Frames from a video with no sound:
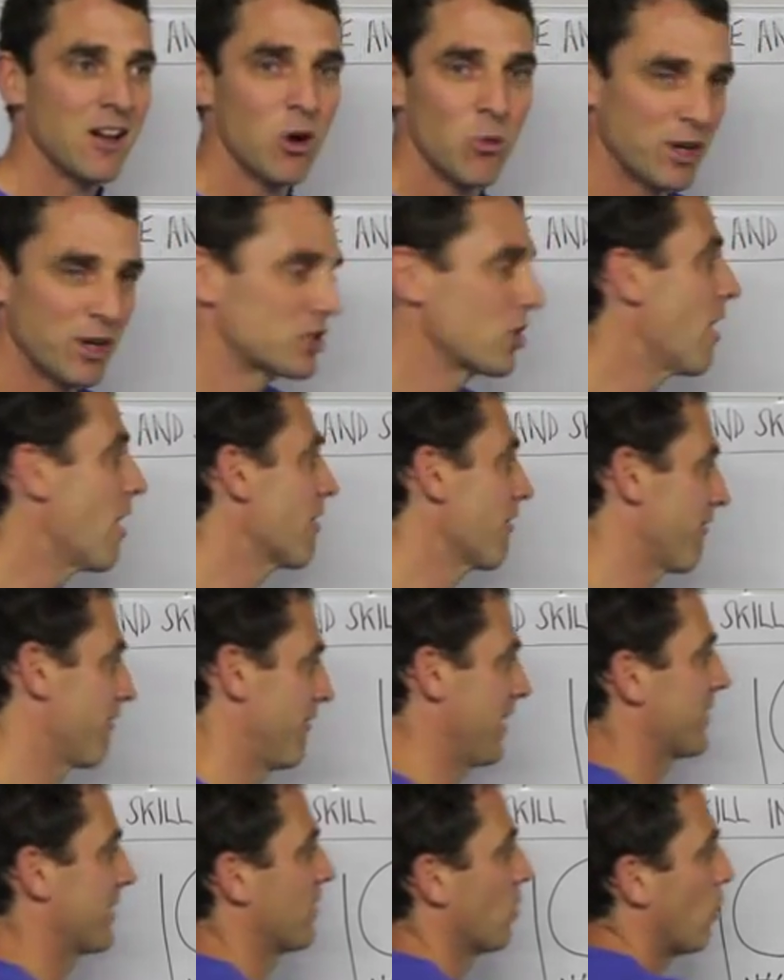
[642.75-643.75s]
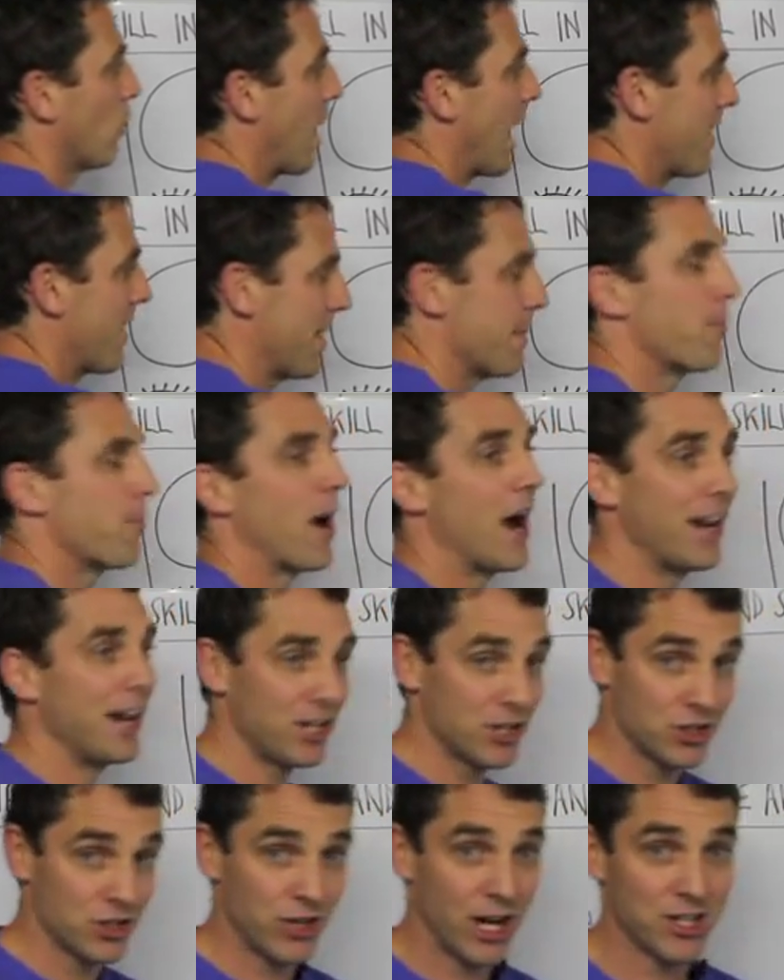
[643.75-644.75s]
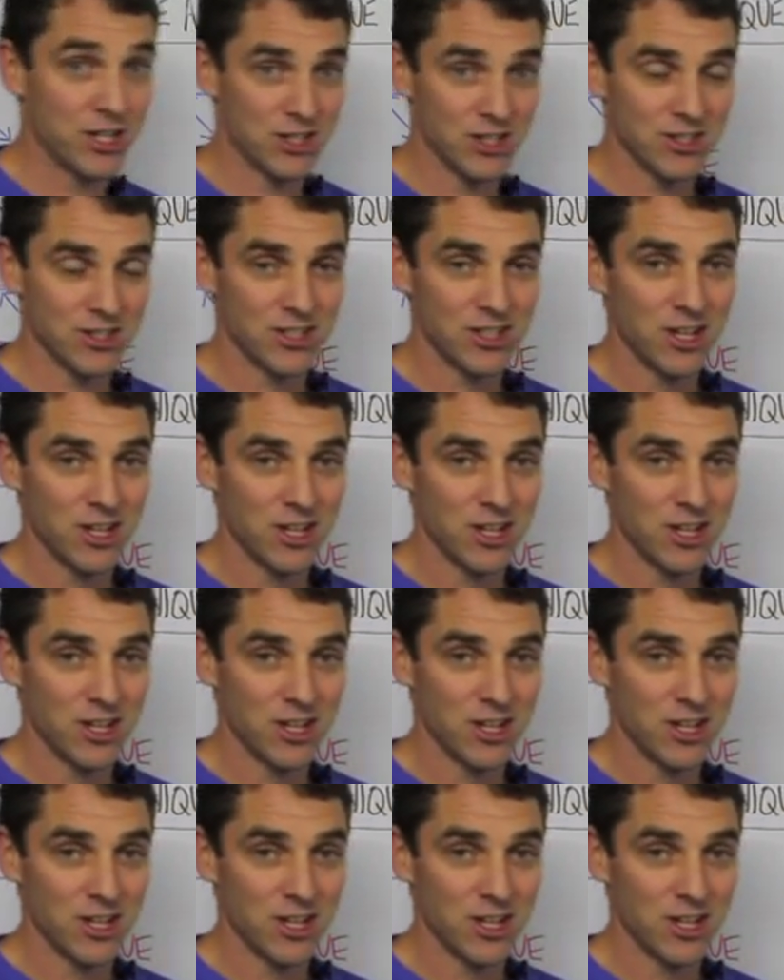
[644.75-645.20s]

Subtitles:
we're trying to affect the way their brain is structured.